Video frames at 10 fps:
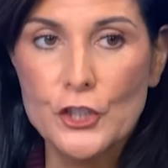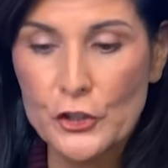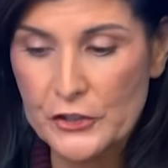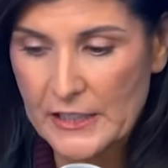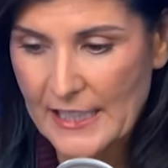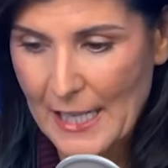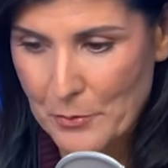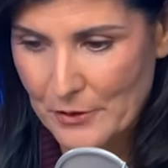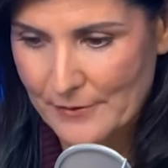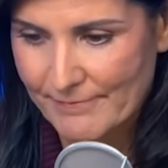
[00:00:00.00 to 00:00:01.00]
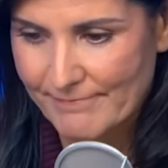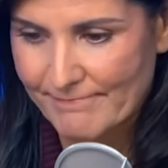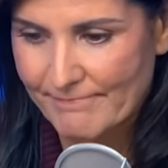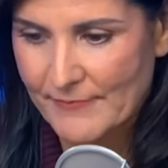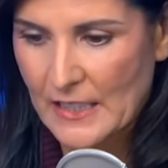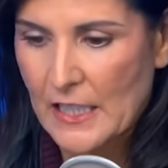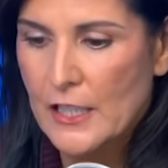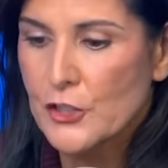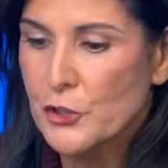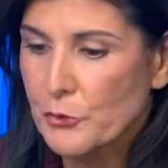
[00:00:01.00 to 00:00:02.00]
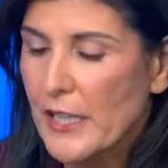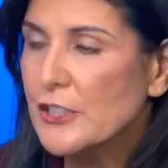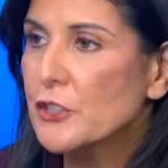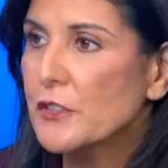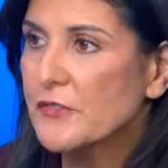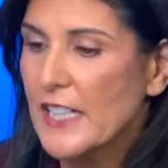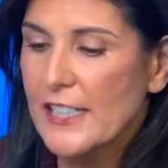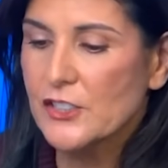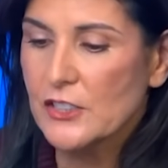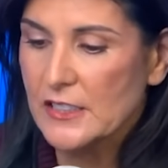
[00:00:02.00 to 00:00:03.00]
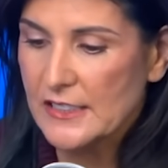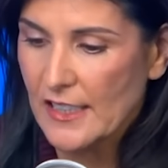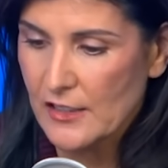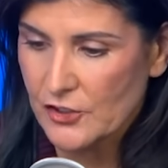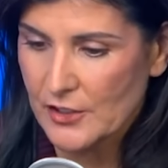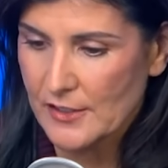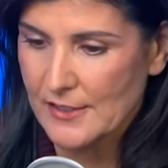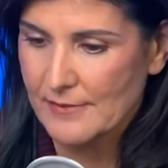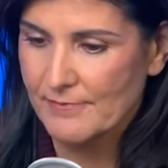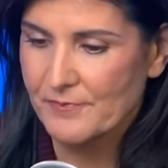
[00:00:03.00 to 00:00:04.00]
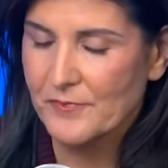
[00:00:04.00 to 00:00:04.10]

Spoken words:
Tulsi Gabbard, Director of National Intelligence.